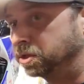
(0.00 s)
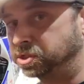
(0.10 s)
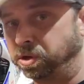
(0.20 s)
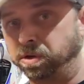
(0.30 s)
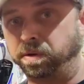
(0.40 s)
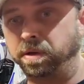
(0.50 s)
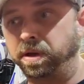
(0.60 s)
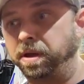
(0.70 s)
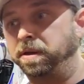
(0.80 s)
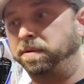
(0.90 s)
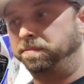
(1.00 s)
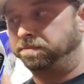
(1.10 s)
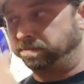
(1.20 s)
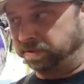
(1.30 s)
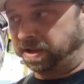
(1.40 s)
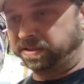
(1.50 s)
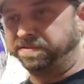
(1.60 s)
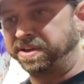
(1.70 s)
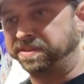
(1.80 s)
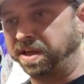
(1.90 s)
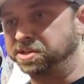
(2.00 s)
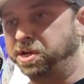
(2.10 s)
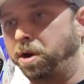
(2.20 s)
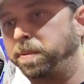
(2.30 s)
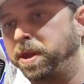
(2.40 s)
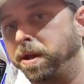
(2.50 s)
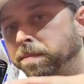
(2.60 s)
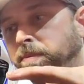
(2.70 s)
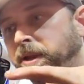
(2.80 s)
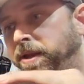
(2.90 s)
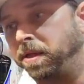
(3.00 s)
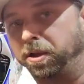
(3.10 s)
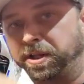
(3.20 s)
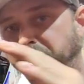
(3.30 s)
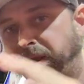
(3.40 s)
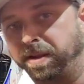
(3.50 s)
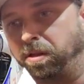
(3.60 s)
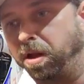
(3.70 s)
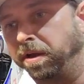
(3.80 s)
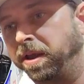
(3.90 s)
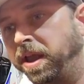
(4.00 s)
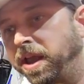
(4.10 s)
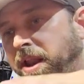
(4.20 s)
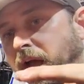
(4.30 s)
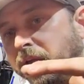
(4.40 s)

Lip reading: So I leave it 8,000 RPM, and I look at the data log, and